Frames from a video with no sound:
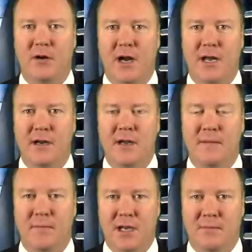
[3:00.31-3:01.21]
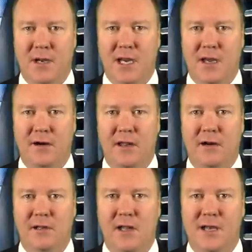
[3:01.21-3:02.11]
run, making my
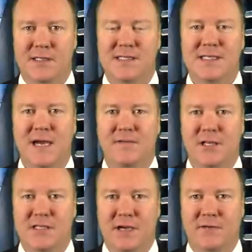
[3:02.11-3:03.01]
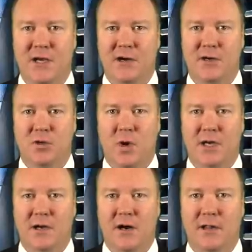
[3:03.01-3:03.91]
$100 clients
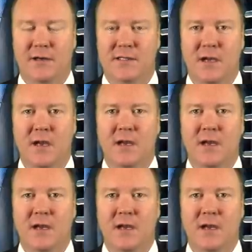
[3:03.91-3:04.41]
$7,720.